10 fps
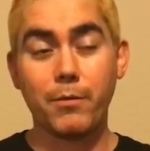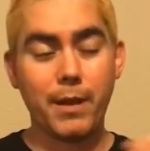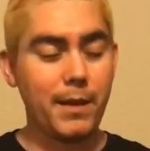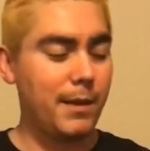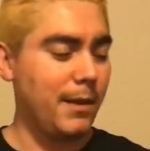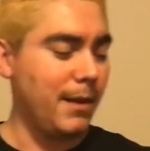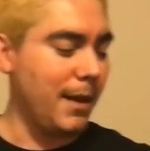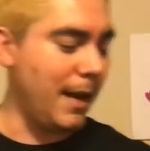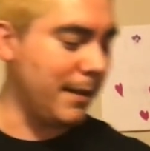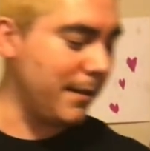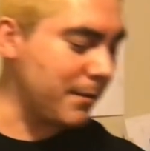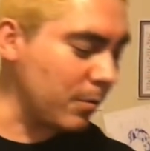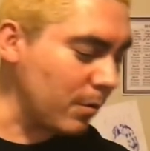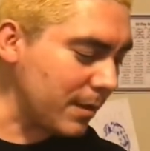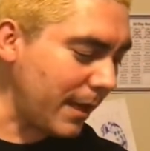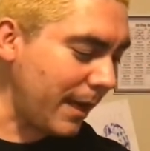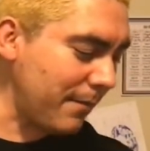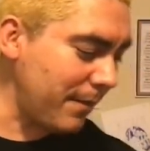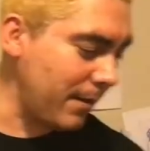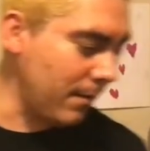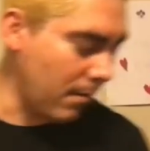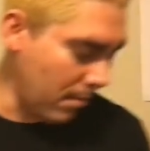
Okay. The other tools I have here